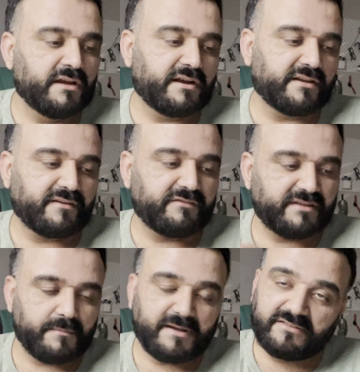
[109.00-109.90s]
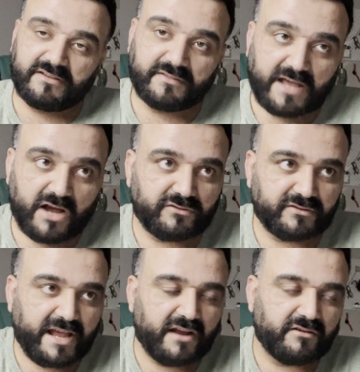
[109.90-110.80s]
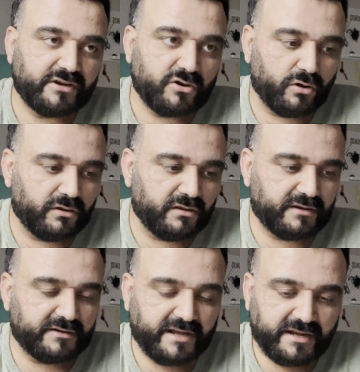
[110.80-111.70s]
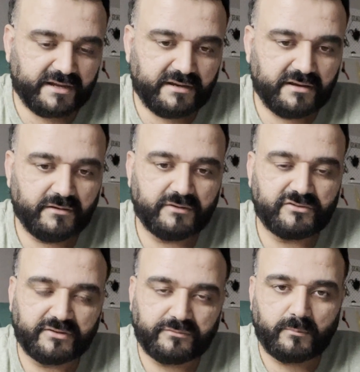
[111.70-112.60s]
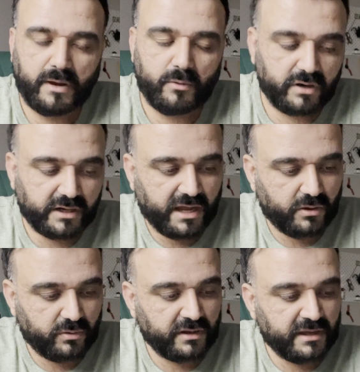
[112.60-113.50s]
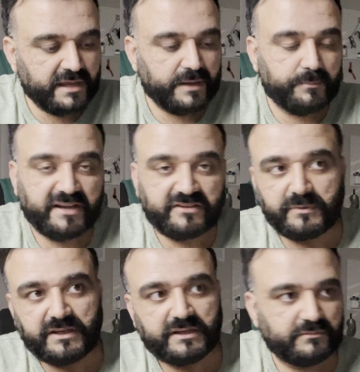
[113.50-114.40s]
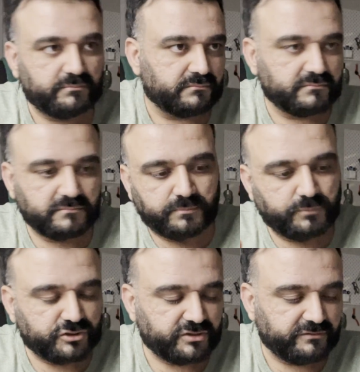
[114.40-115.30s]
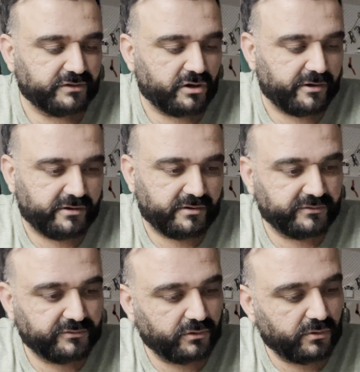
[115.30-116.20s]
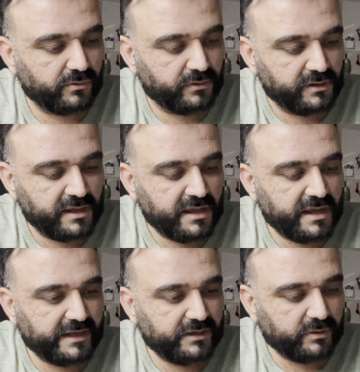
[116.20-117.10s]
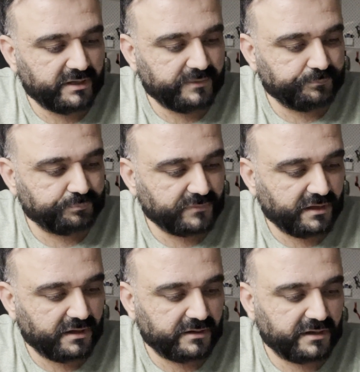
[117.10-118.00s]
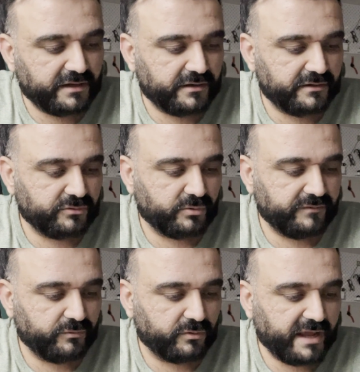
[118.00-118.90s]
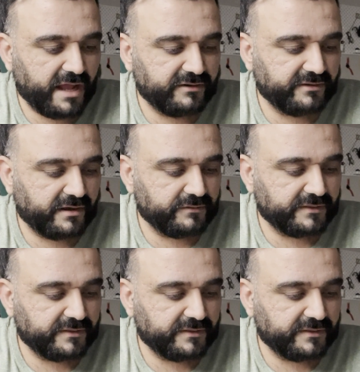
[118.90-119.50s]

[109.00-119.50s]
because every time I see a thousand calorie goal a day just from my workout, it makes me push even harder. So, anyway, uh, 924 calories out of a